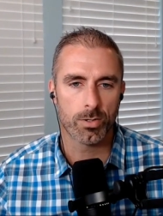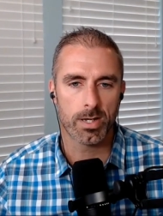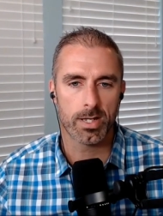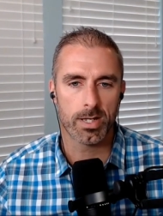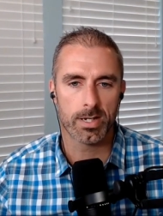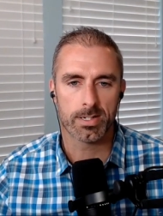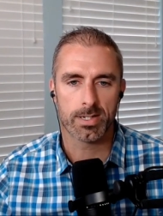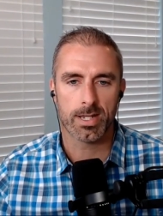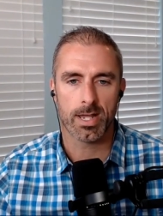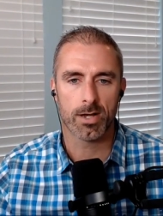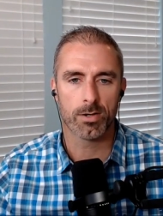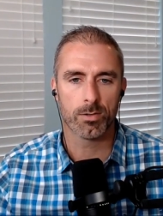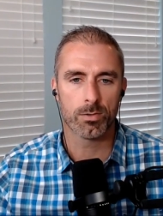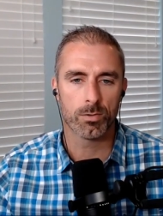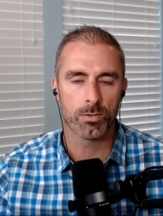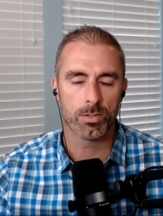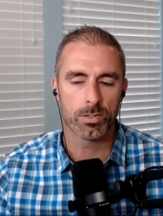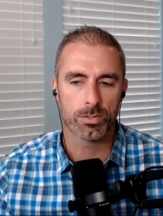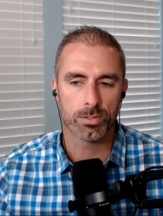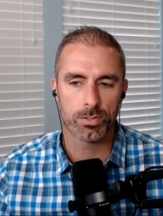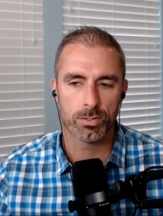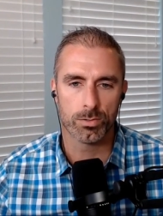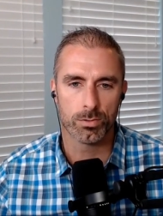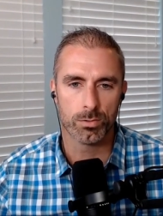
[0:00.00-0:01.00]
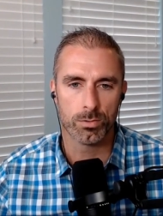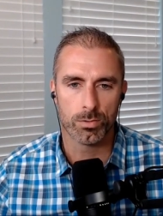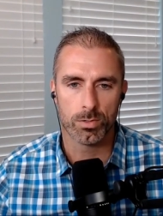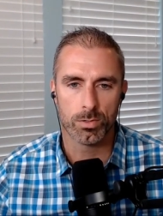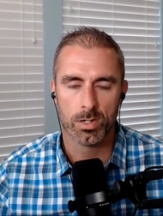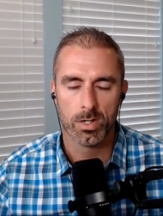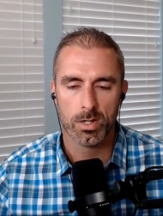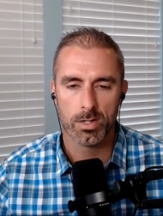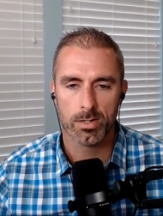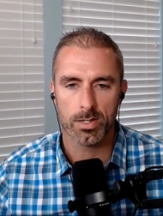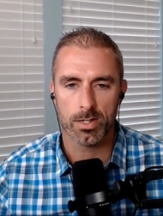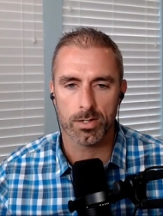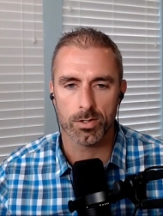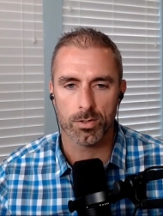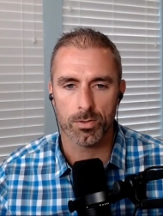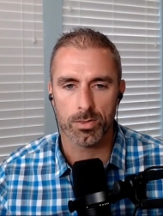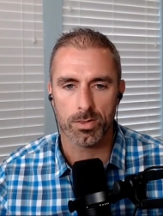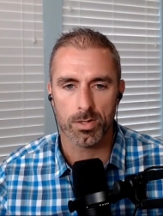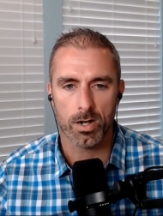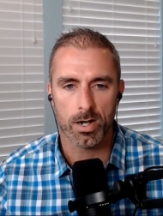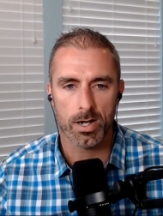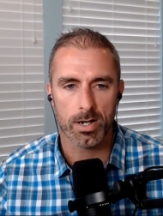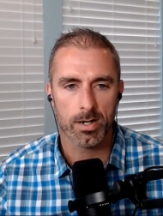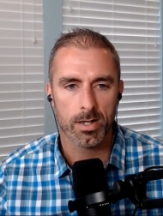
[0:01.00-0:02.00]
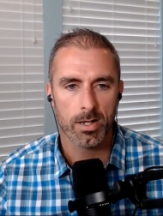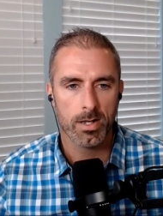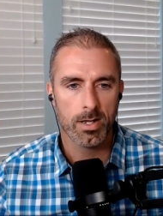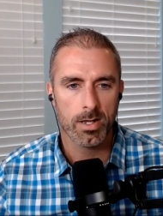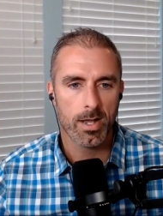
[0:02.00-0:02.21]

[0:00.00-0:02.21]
headcount or two that you thought.